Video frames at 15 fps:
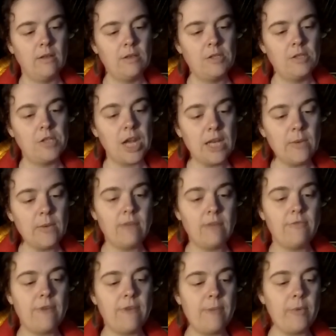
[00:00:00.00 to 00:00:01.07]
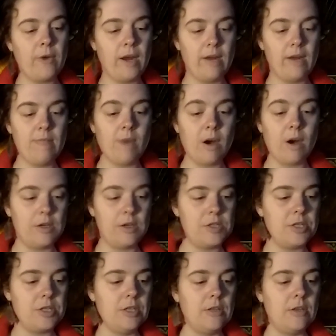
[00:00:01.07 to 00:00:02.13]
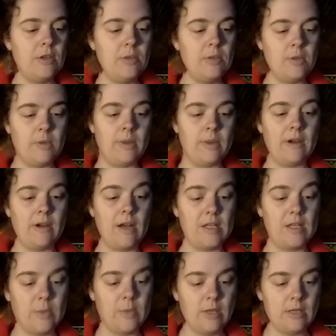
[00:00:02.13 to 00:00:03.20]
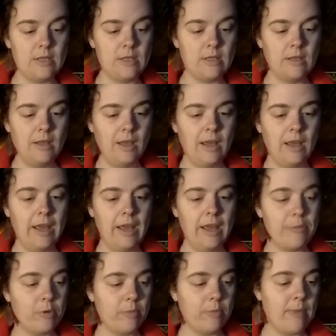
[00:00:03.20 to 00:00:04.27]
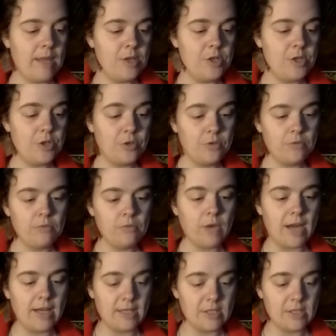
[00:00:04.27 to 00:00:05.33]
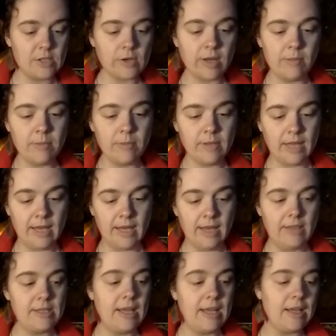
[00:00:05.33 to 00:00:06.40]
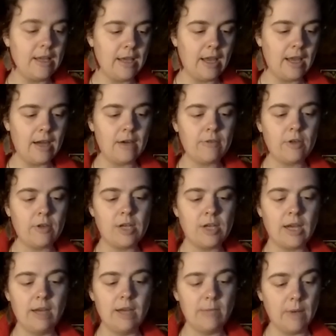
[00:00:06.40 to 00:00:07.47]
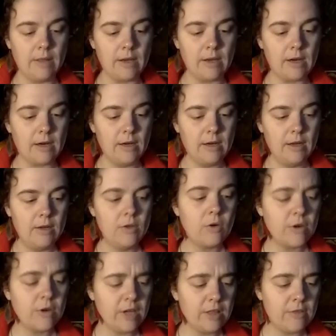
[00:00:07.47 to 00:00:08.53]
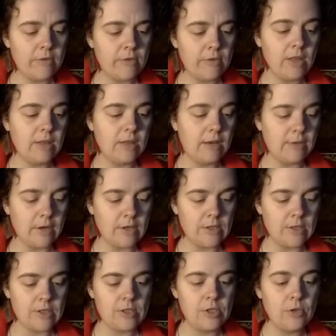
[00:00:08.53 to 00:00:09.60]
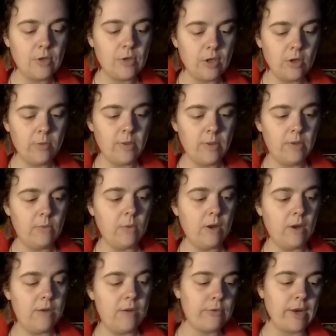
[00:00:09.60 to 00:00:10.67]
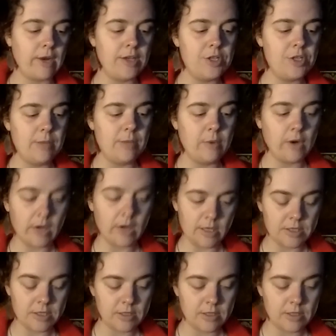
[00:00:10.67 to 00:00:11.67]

January, February, March in Cuba with her husband. April, May, June, writing a screenplay, taking care of her dying mother, courting 3 lovers, 2 Cuban, 1 French immigrant.